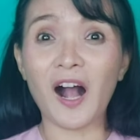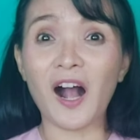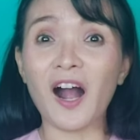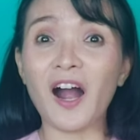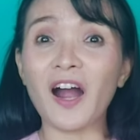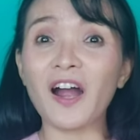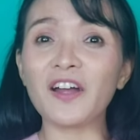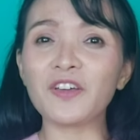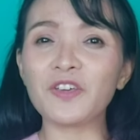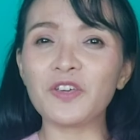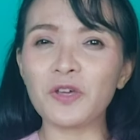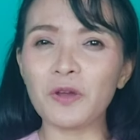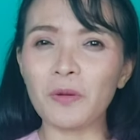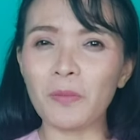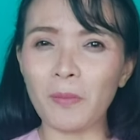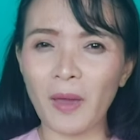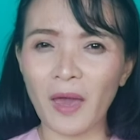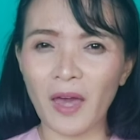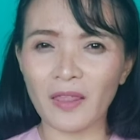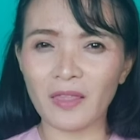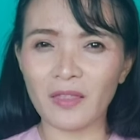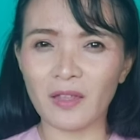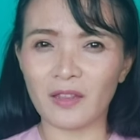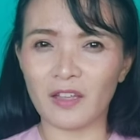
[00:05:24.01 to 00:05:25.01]

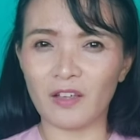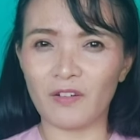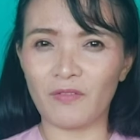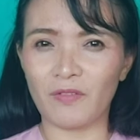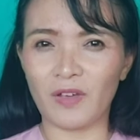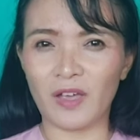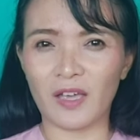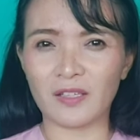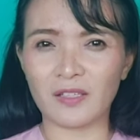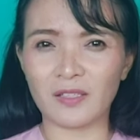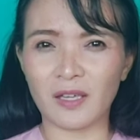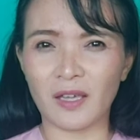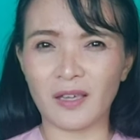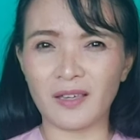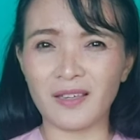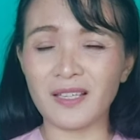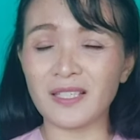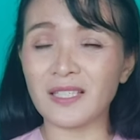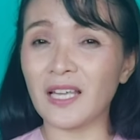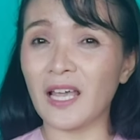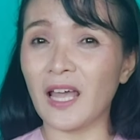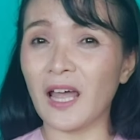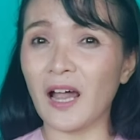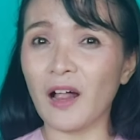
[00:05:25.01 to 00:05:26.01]
Argumentative essay
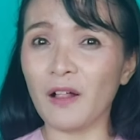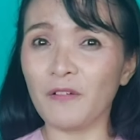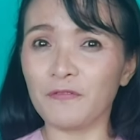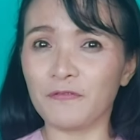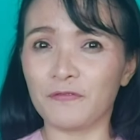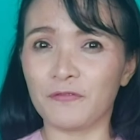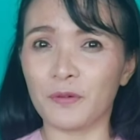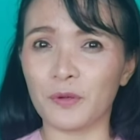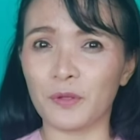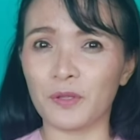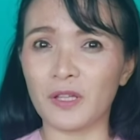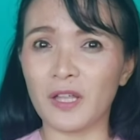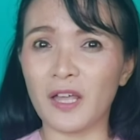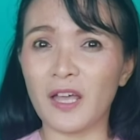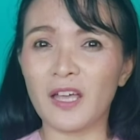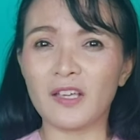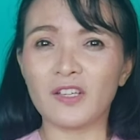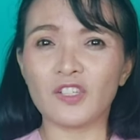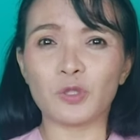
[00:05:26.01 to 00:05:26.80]
is helpful,